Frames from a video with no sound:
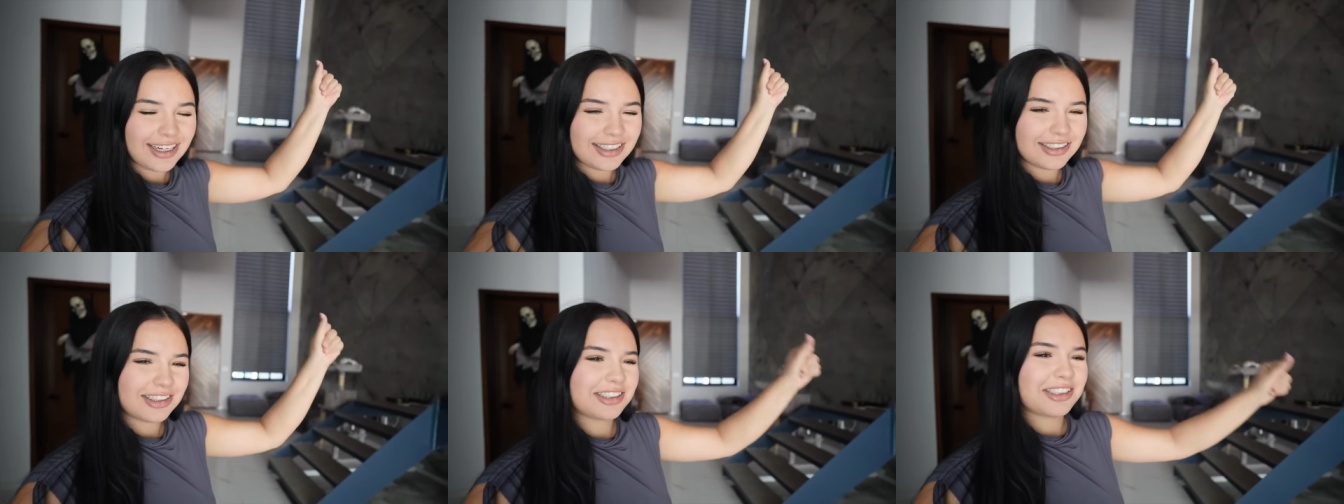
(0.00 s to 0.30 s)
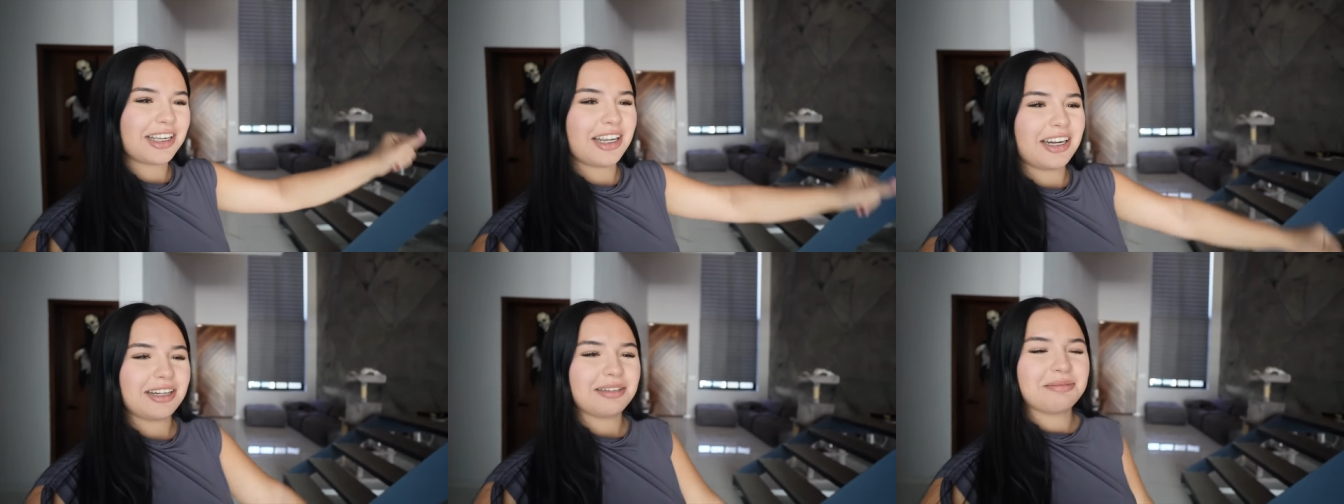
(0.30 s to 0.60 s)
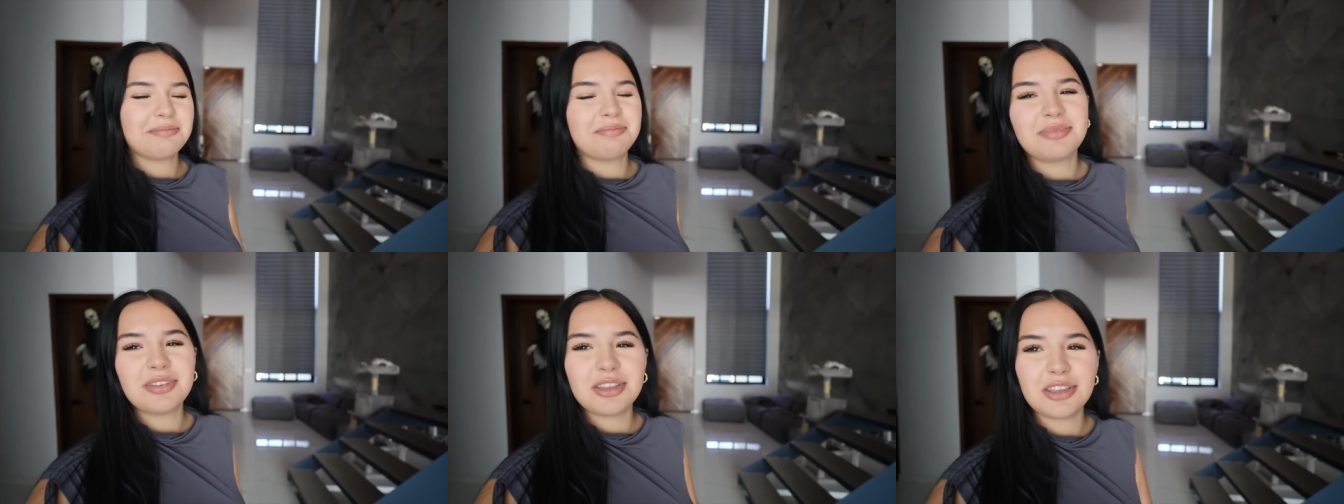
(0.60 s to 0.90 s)
just kidding,
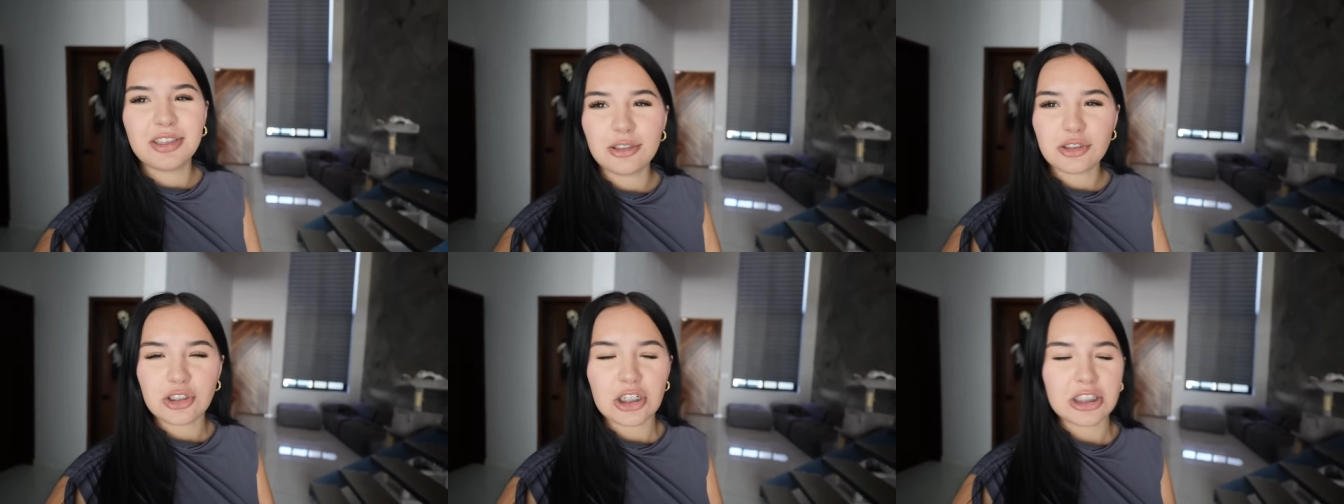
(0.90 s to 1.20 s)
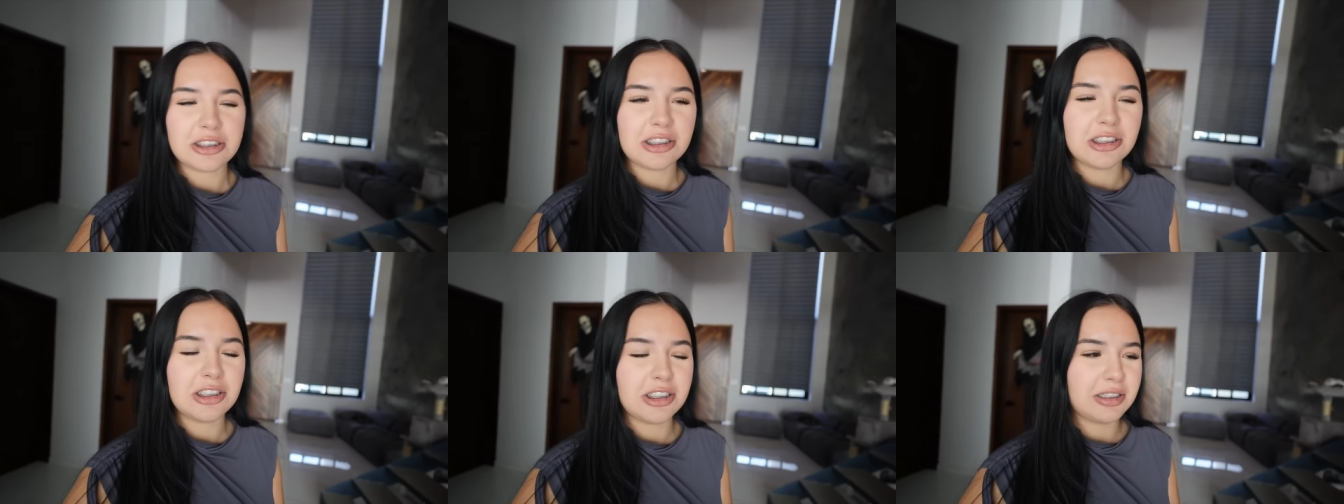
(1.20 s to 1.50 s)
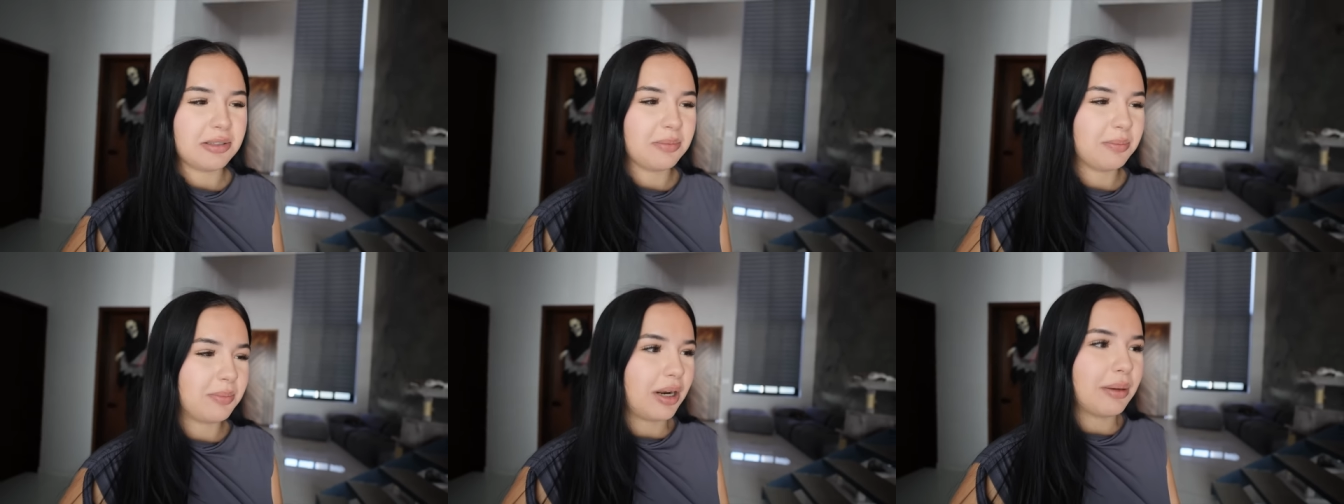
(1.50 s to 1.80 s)
no
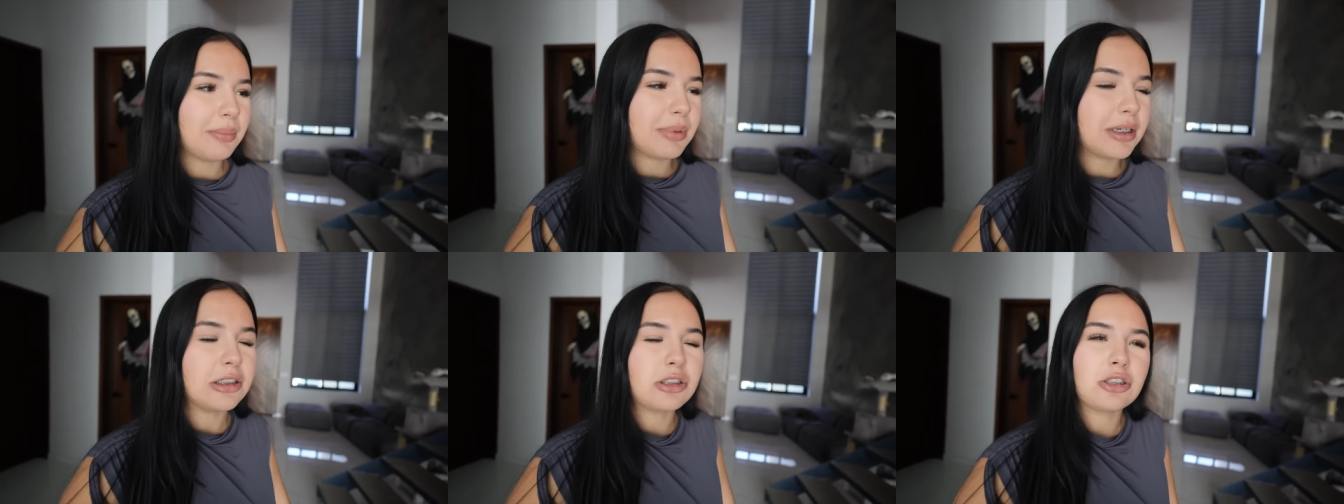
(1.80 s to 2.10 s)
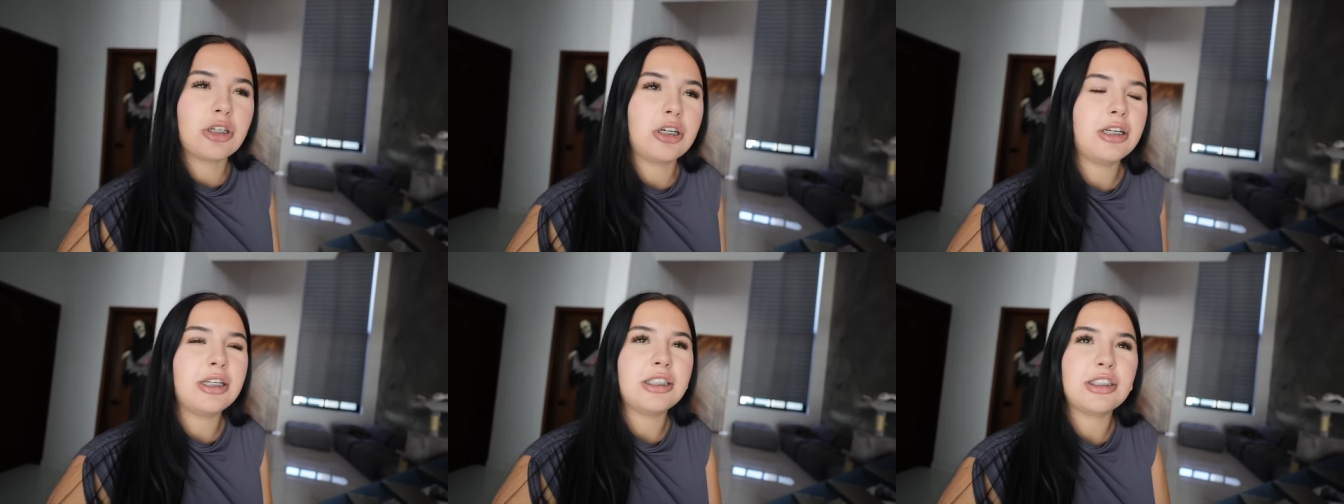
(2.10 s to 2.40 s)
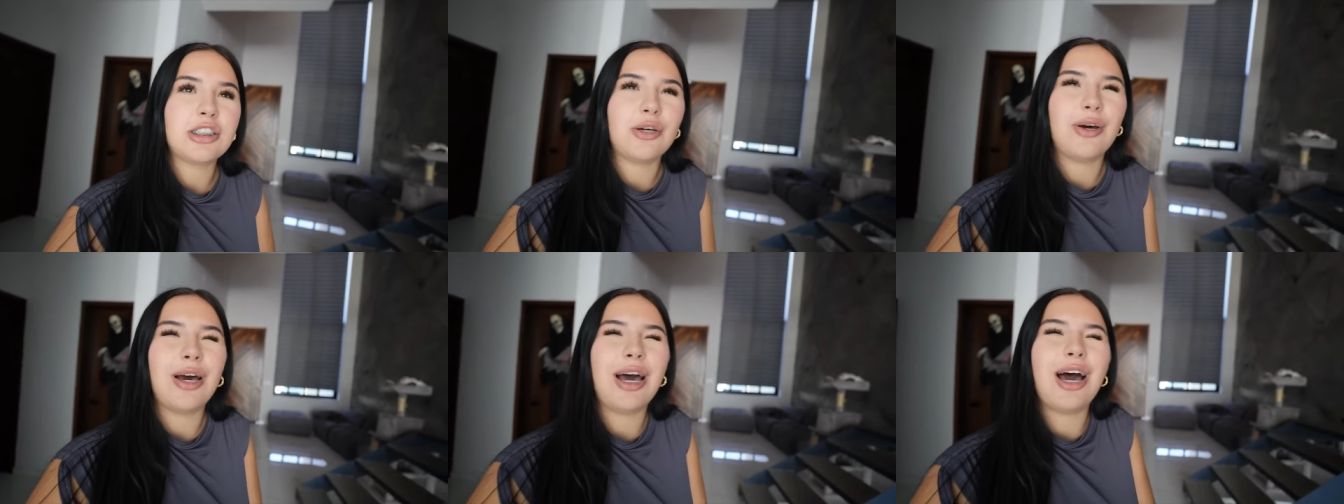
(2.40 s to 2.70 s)
transition, but I'm gonna turn it
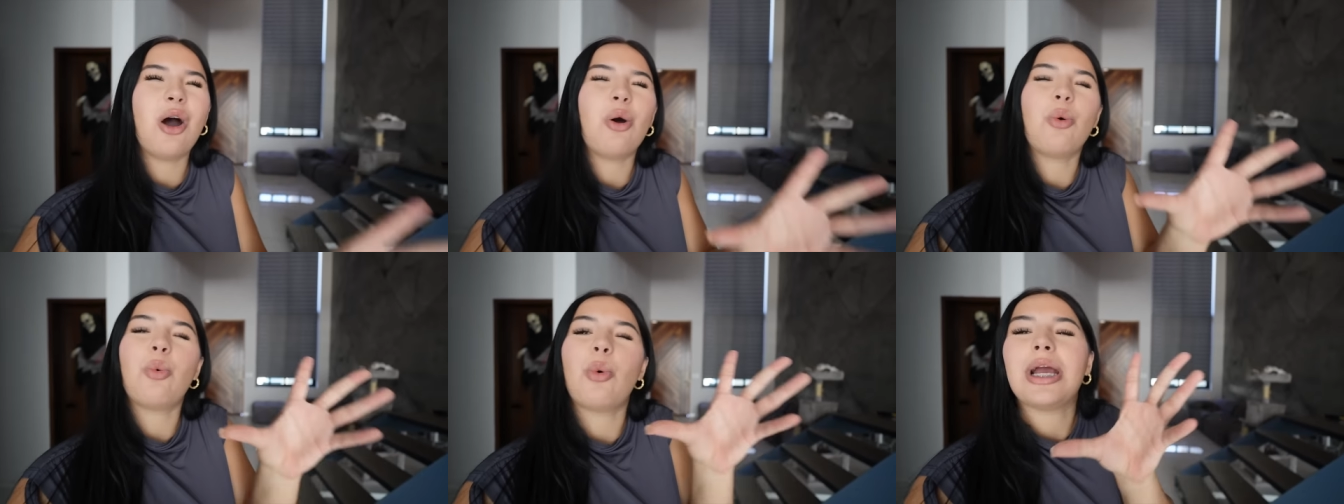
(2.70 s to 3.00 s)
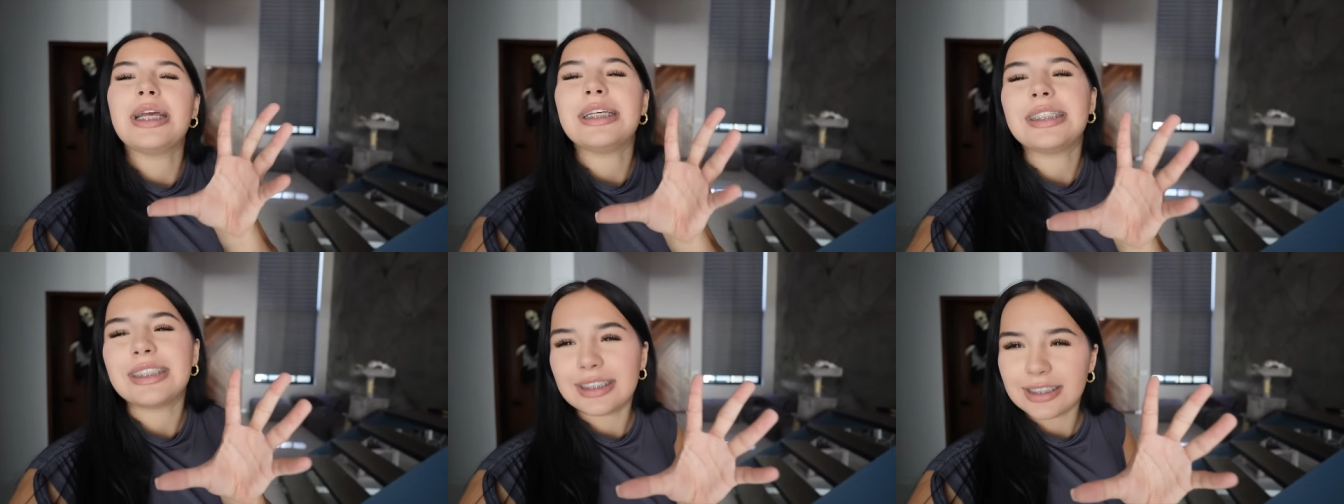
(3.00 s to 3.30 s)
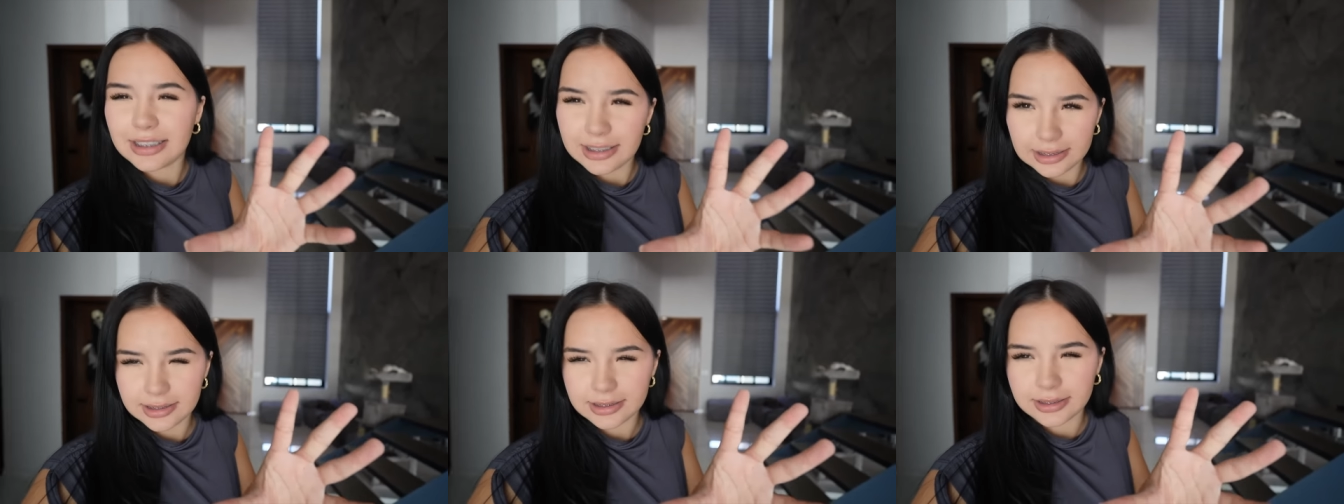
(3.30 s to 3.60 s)
into an
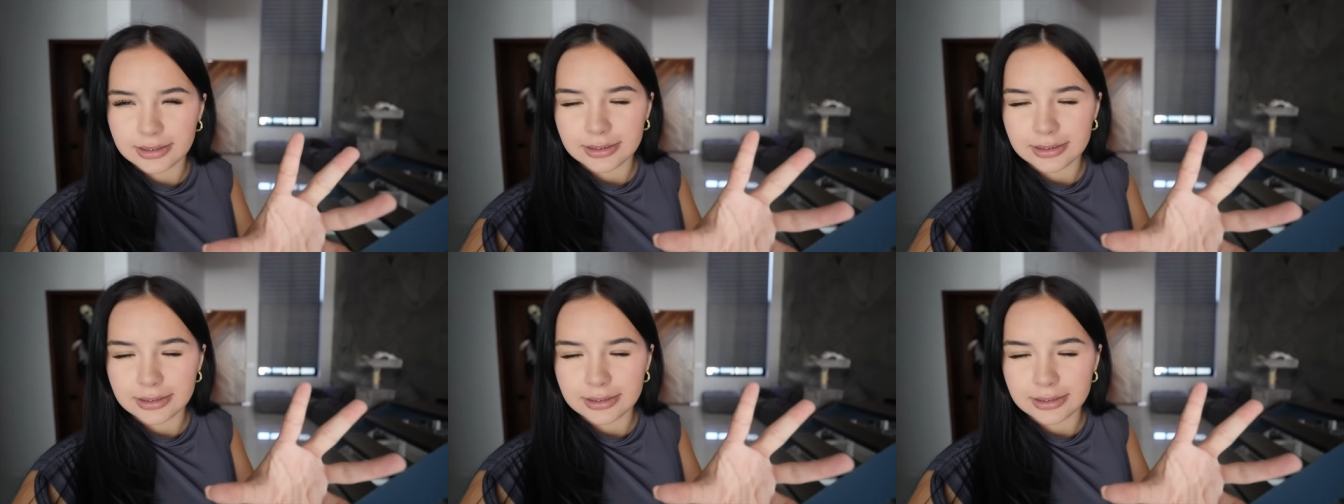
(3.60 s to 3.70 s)
oasis